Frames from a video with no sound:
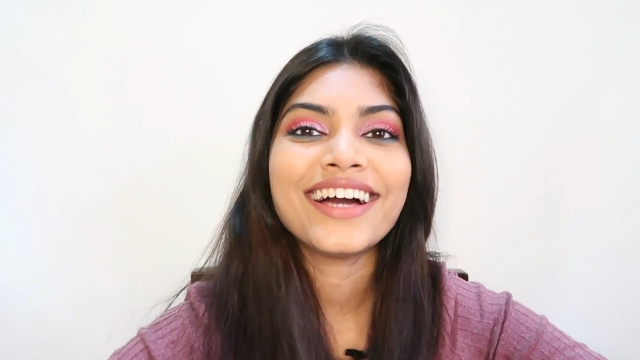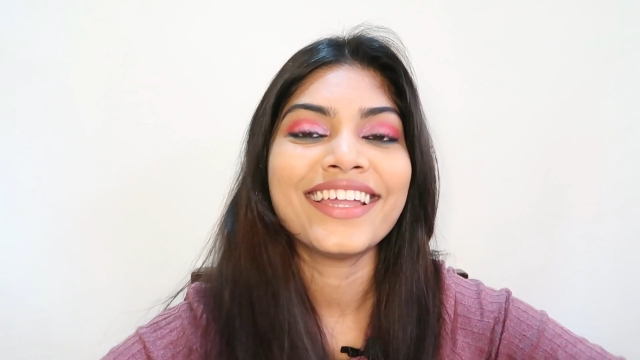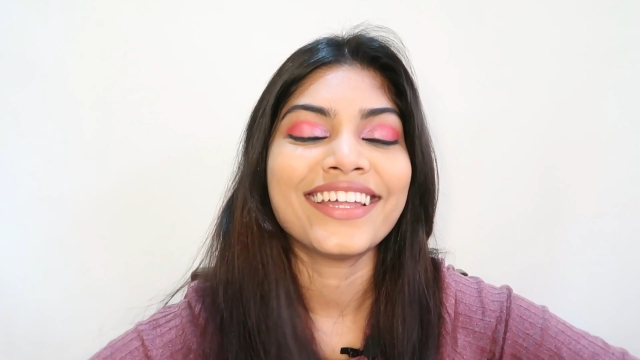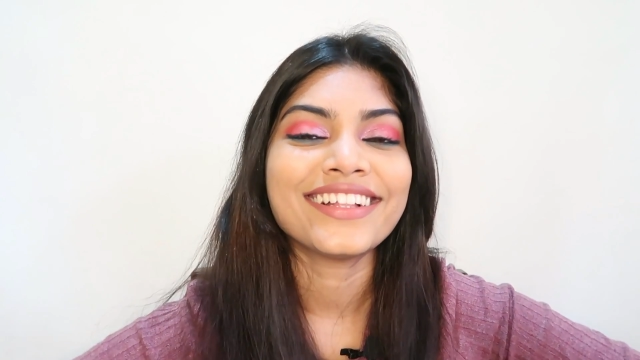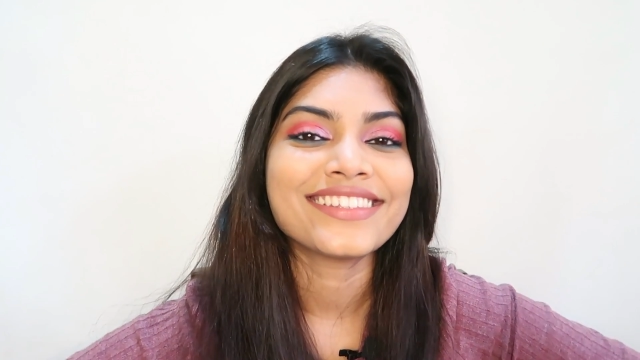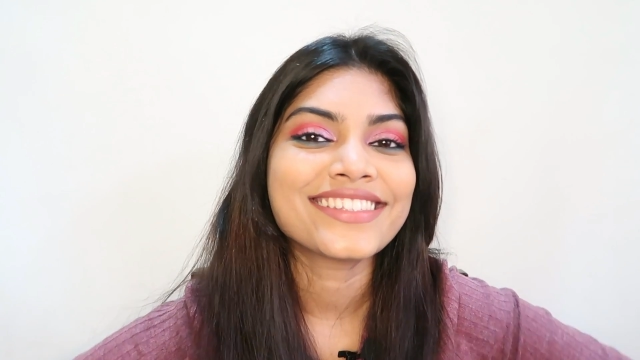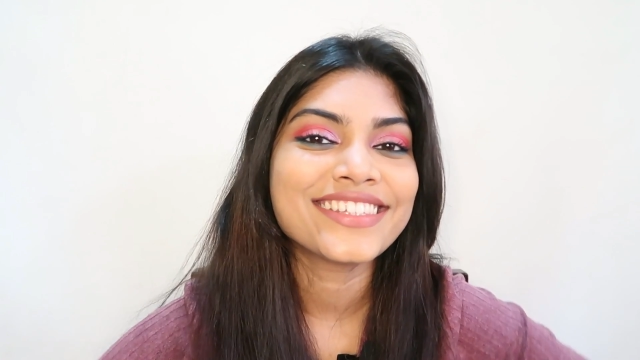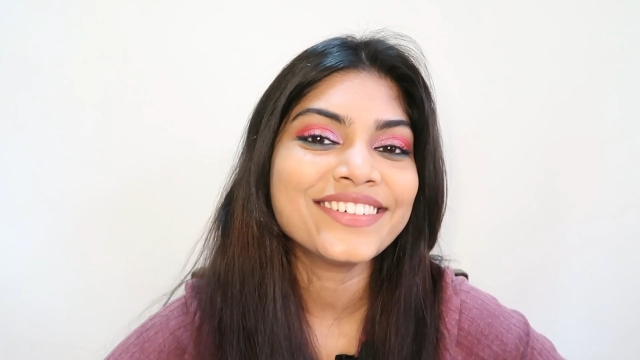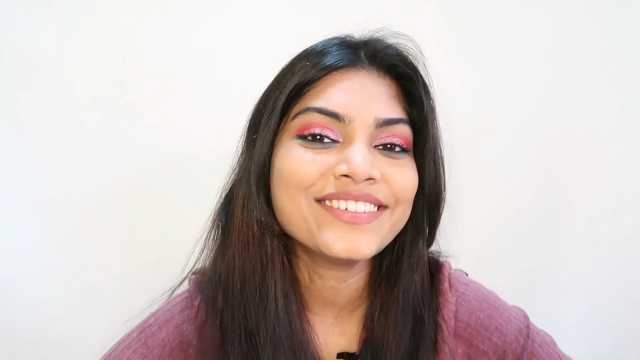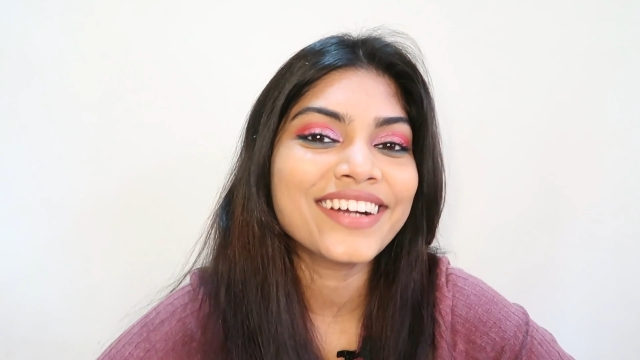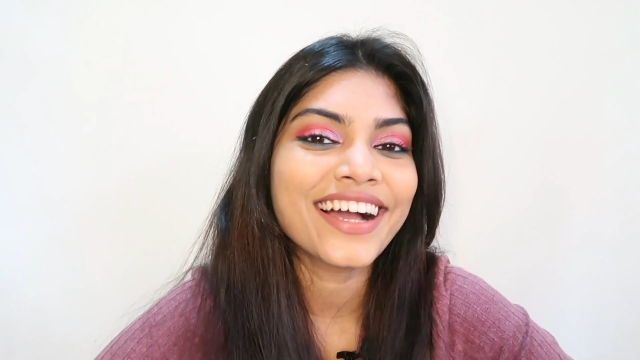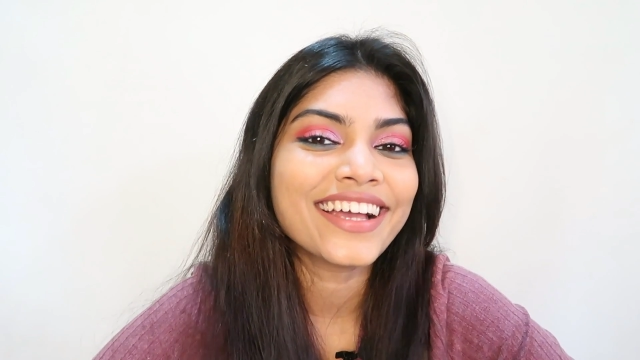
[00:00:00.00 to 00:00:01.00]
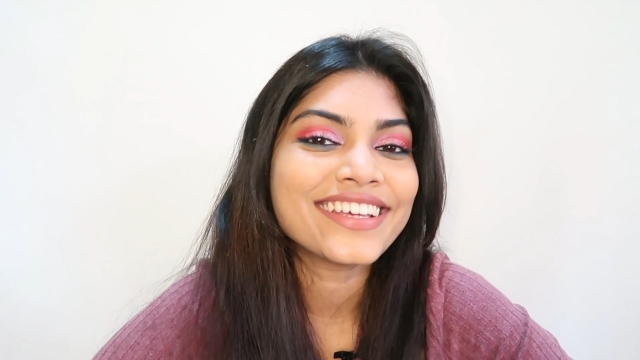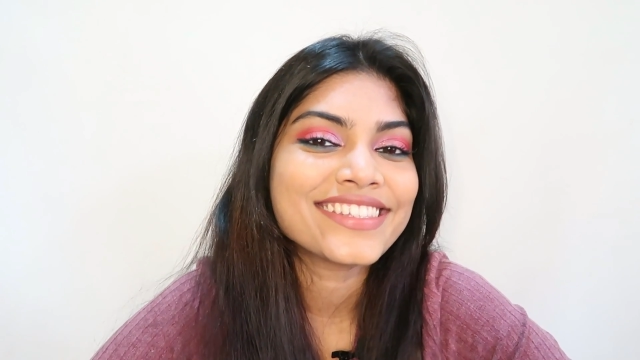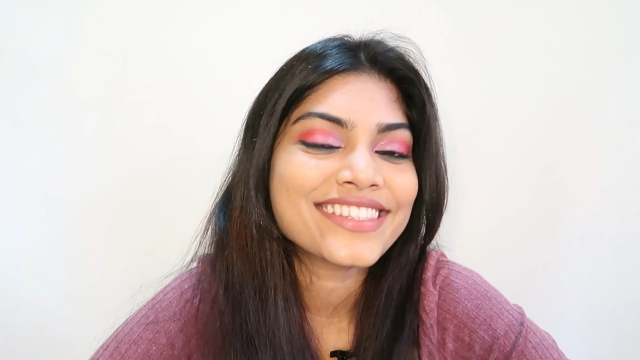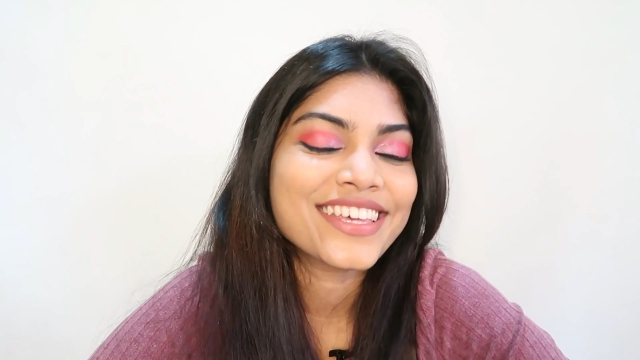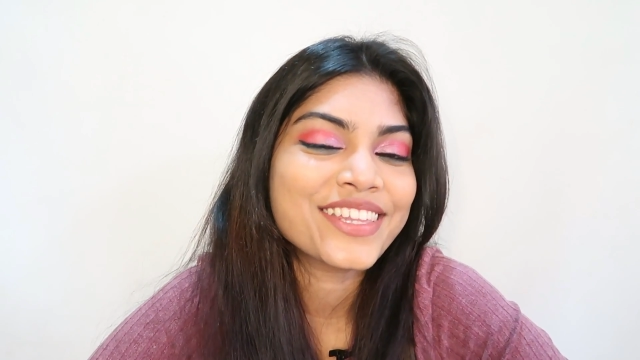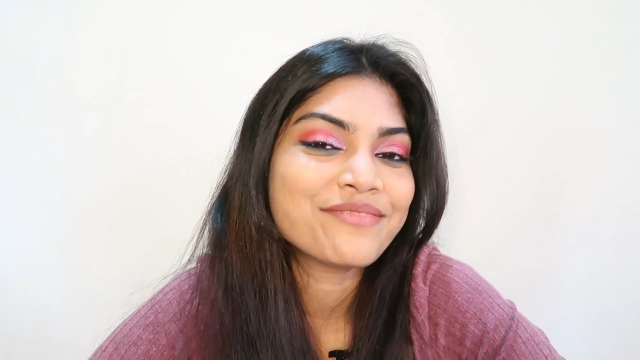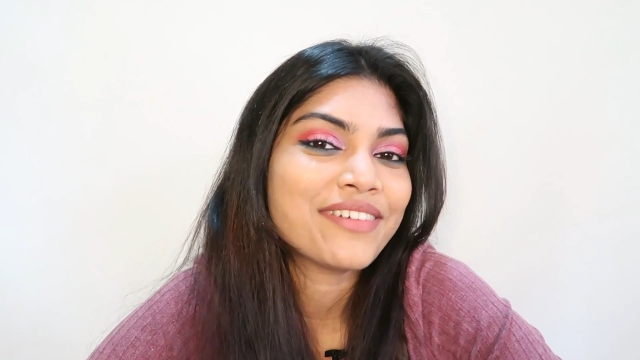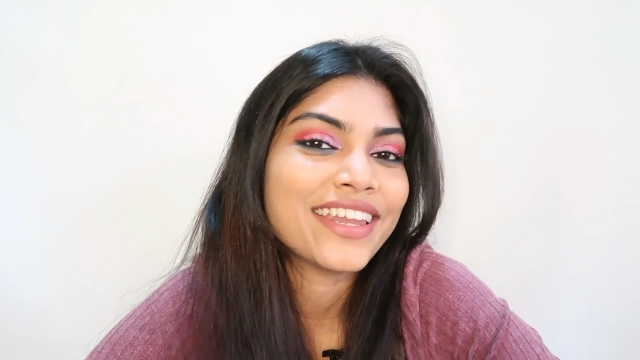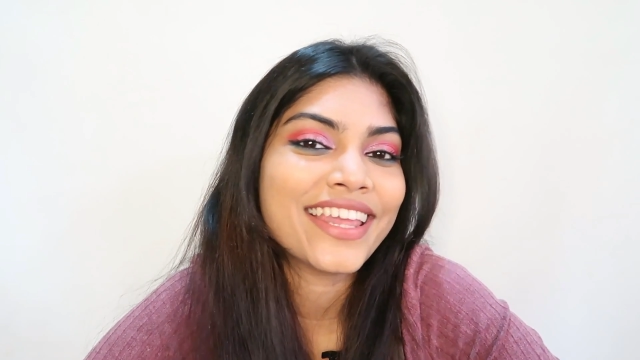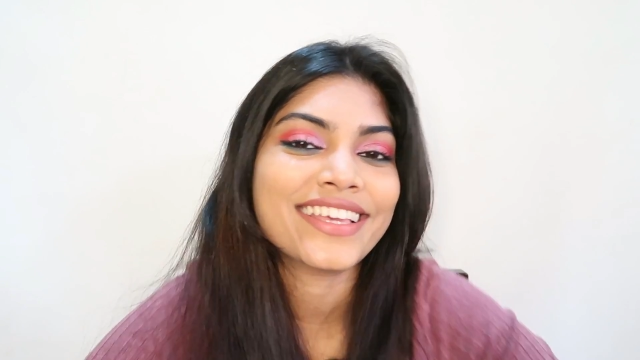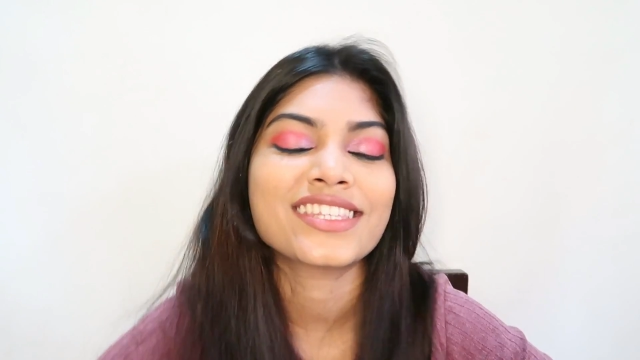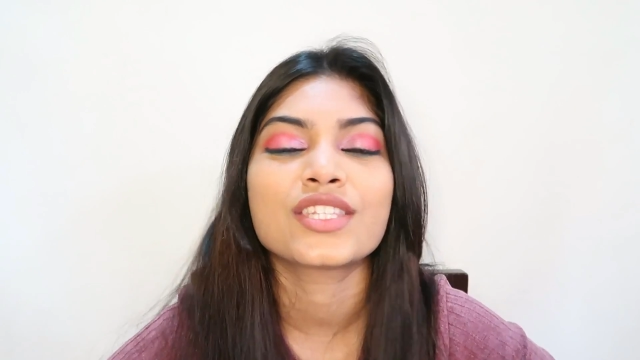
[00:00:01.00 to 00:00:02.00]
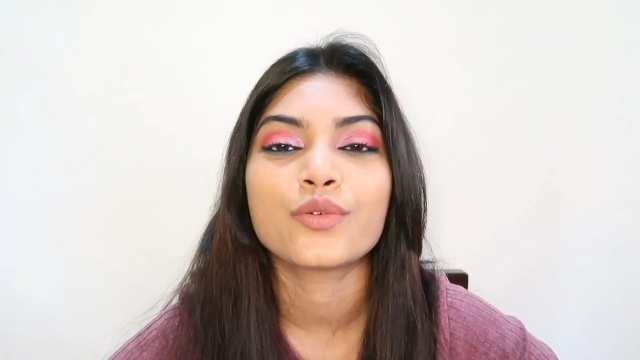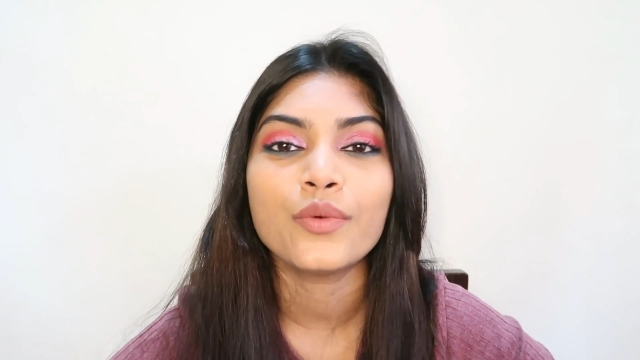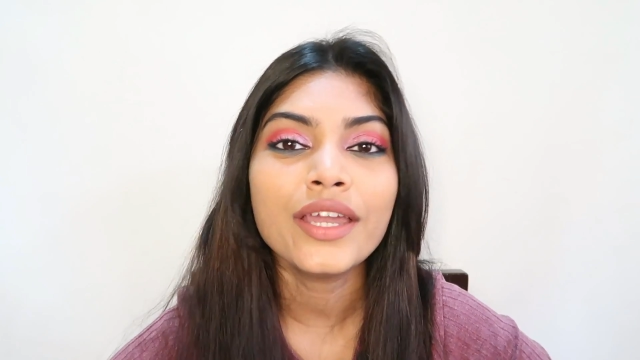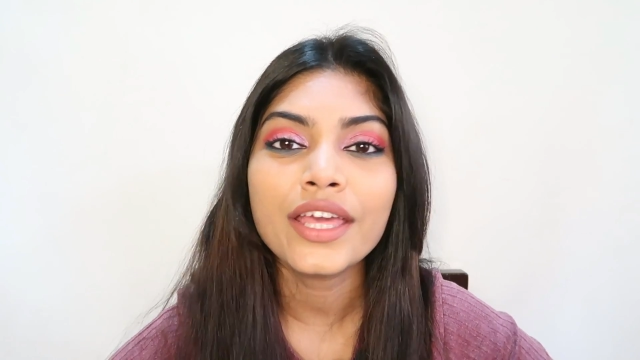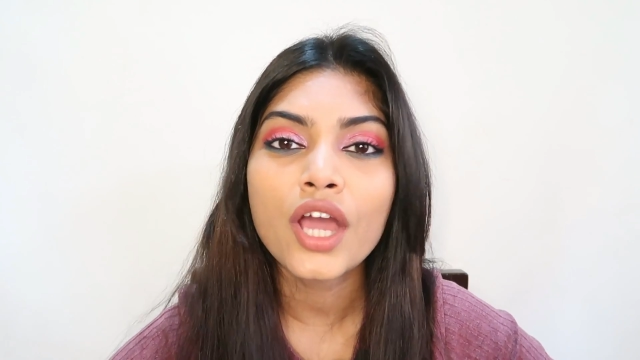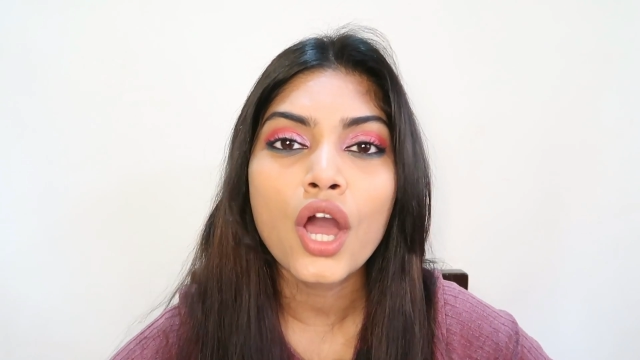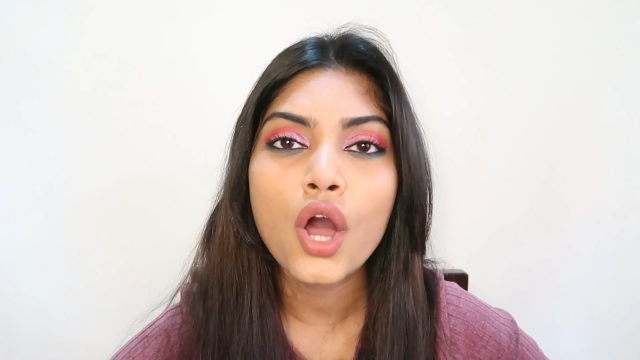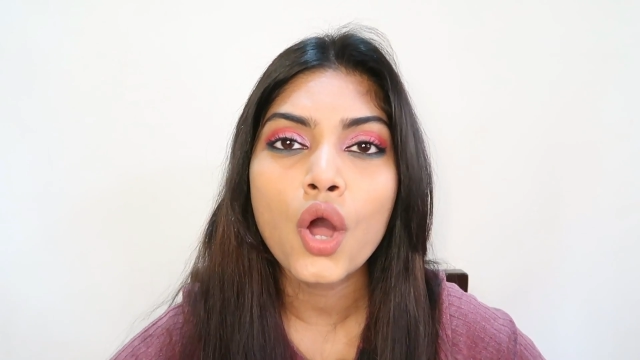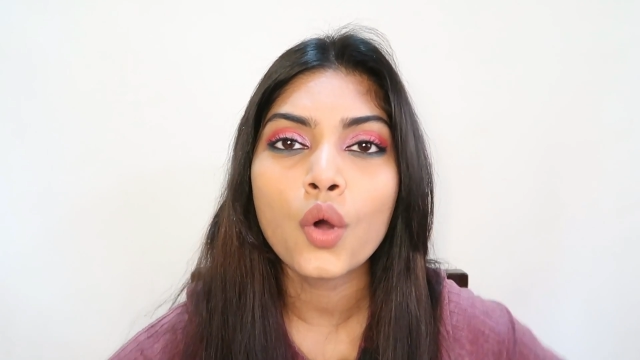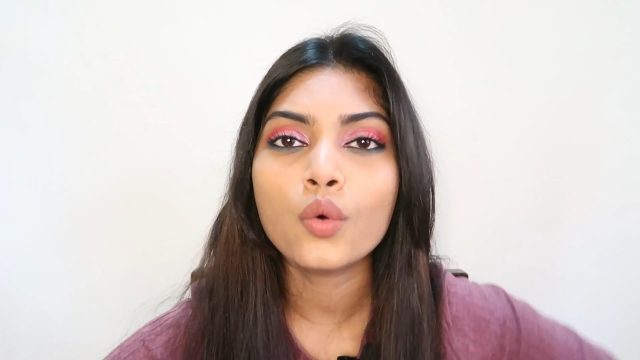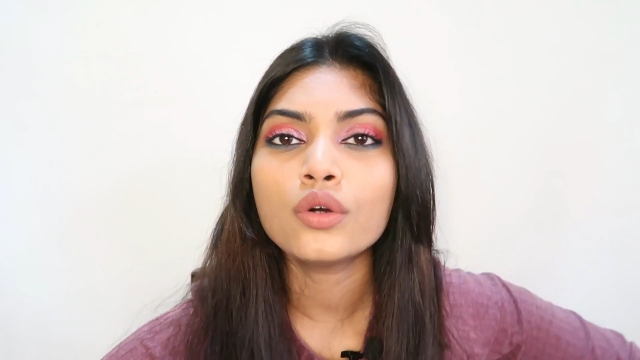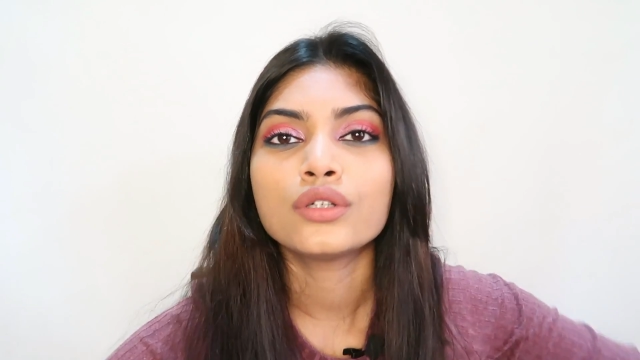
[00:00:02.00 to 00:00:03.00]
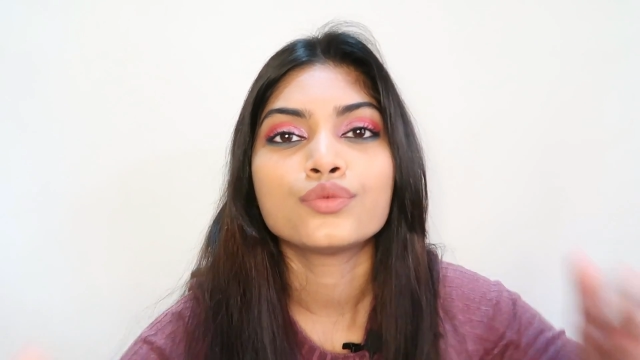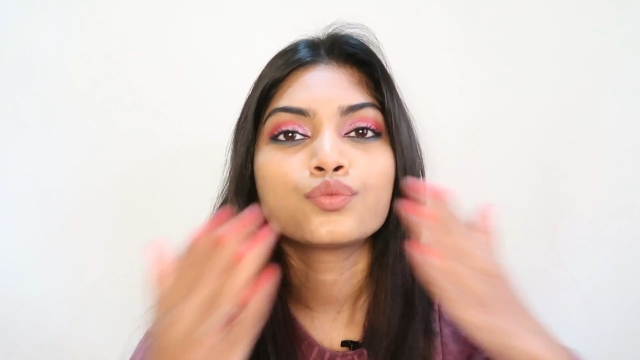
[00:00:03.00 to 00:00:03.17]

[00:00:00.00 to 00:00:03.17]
and I'll see you guys in my next video.